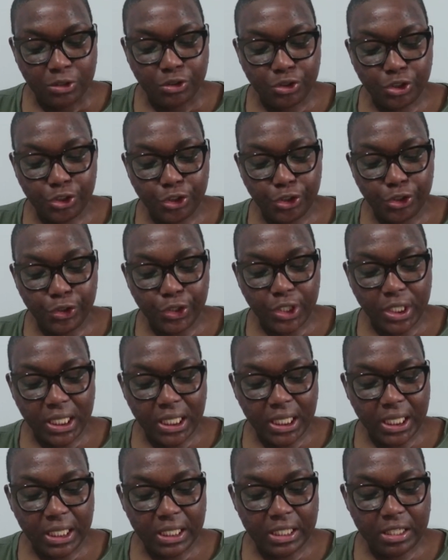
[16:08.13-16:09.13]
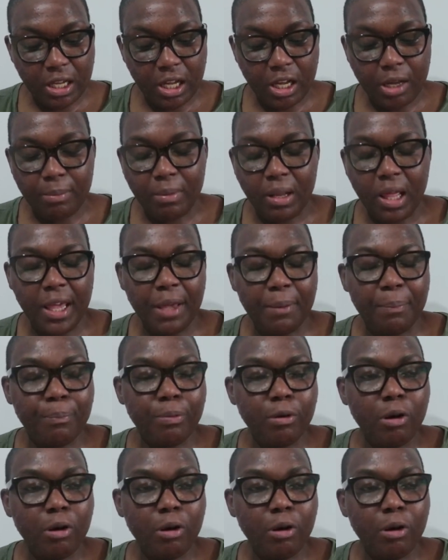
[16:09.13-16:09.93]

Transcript: Do you need like